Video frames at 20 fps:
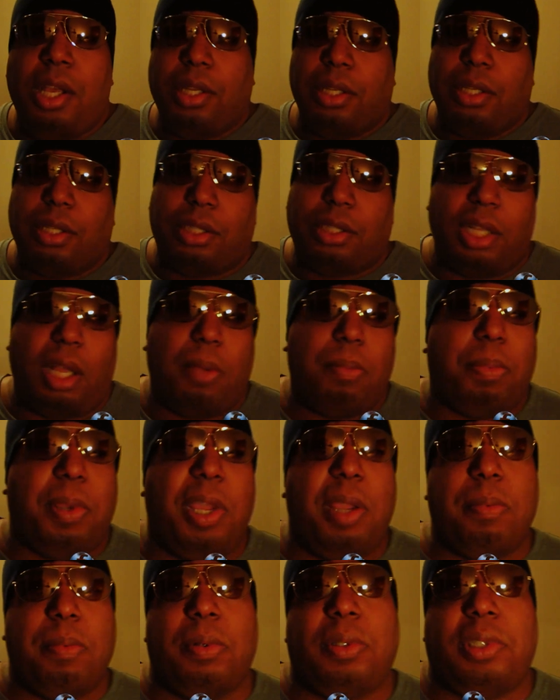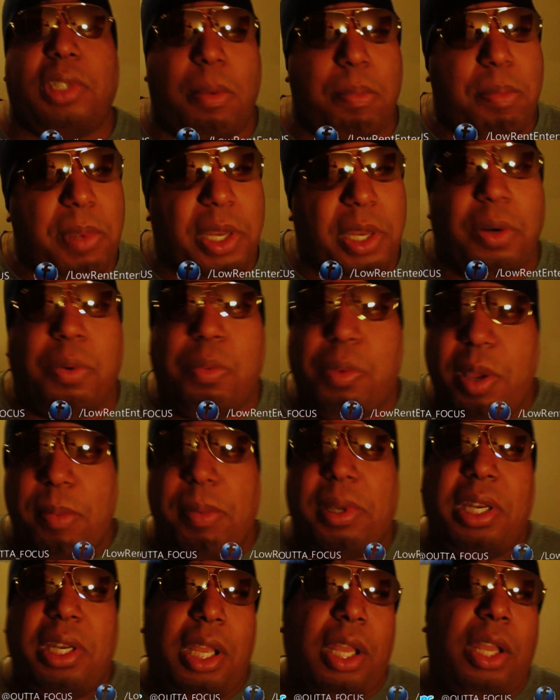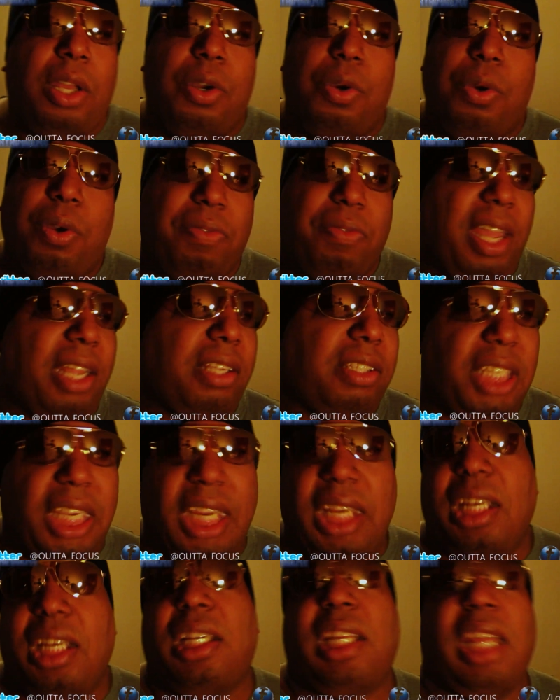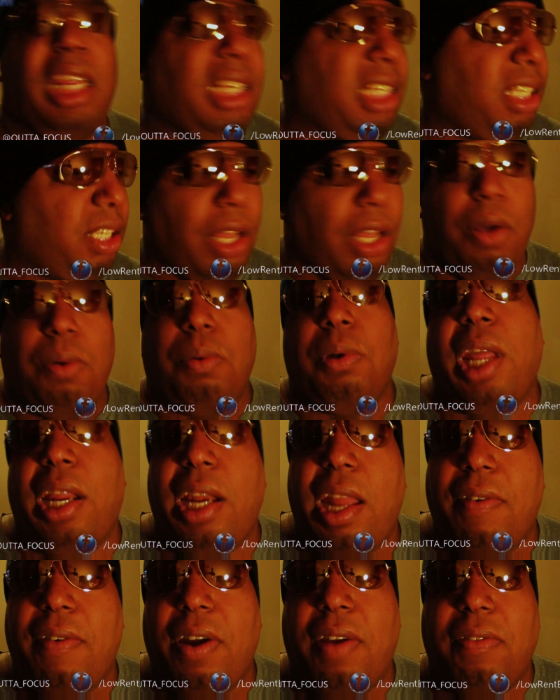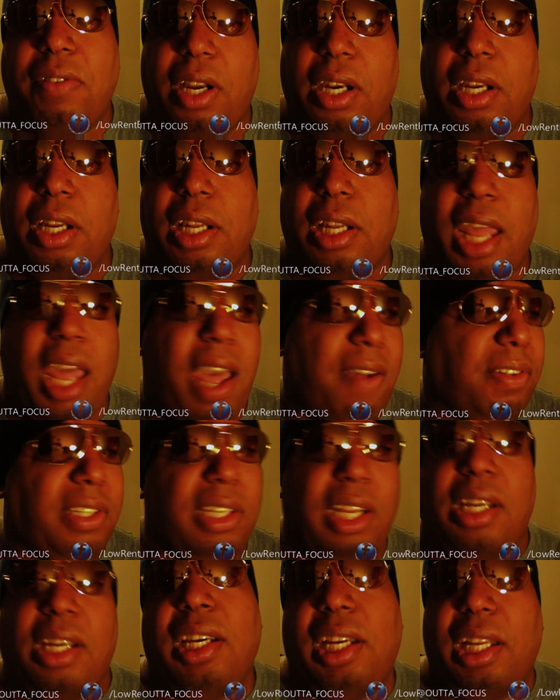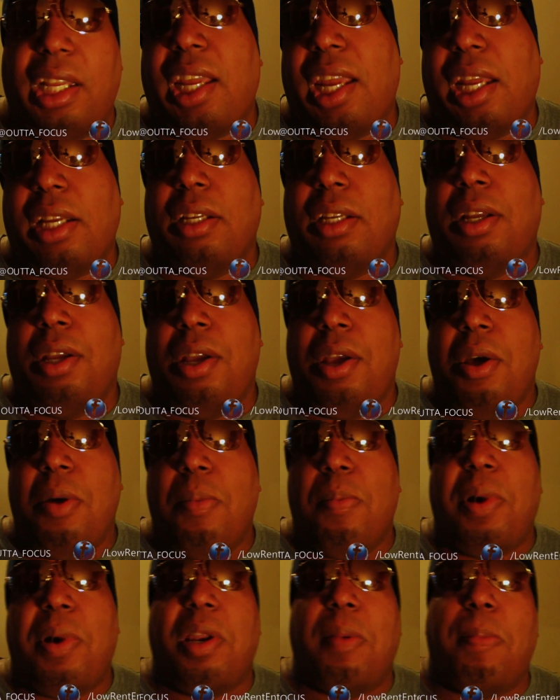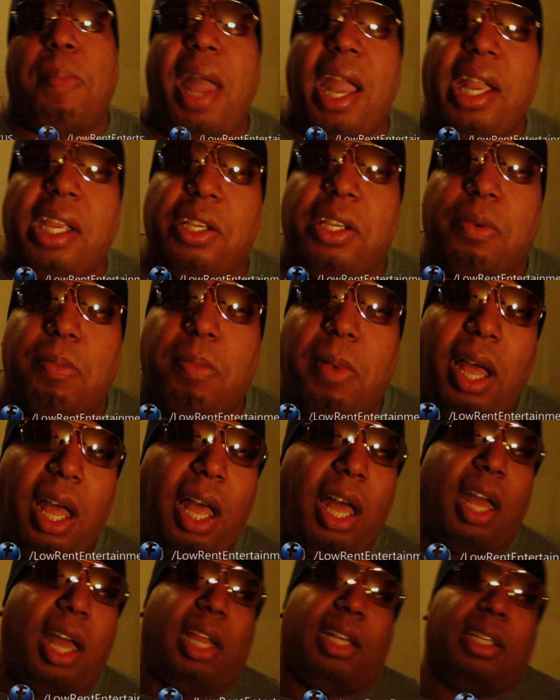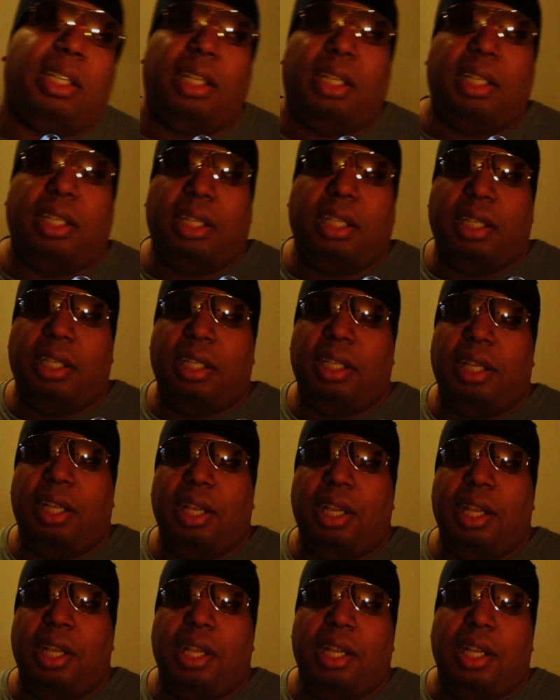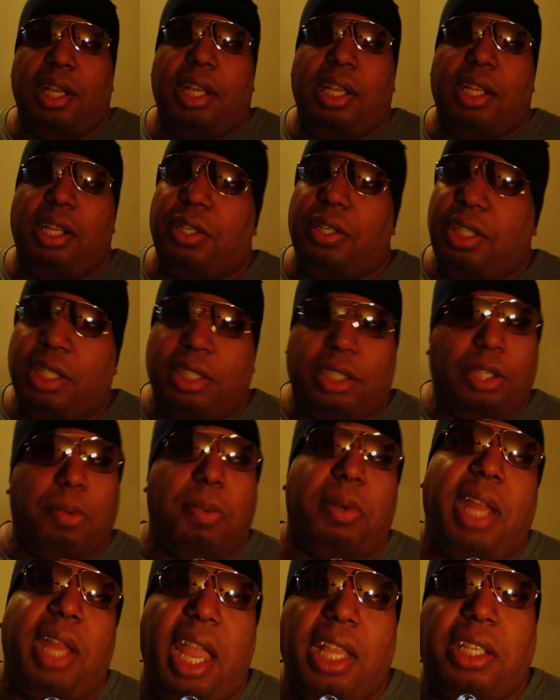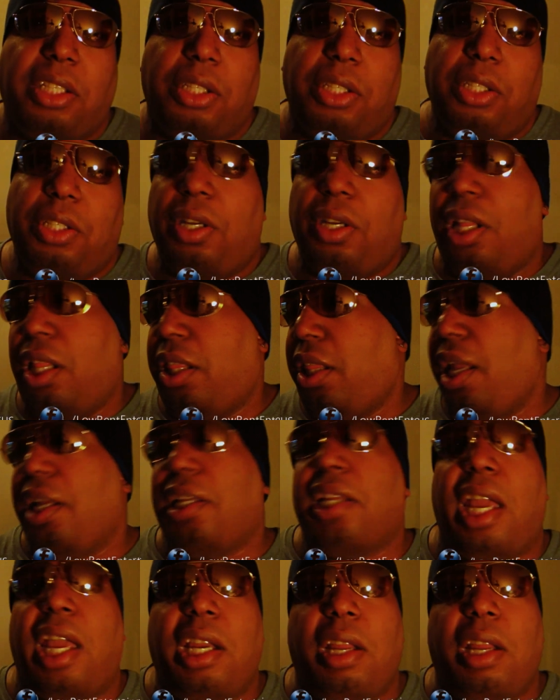There's some people, some men or women, who if they cheated, they don't, they never have done it, they haven't done it again. But in the back of your mind, you're just human nature, you're going to think that.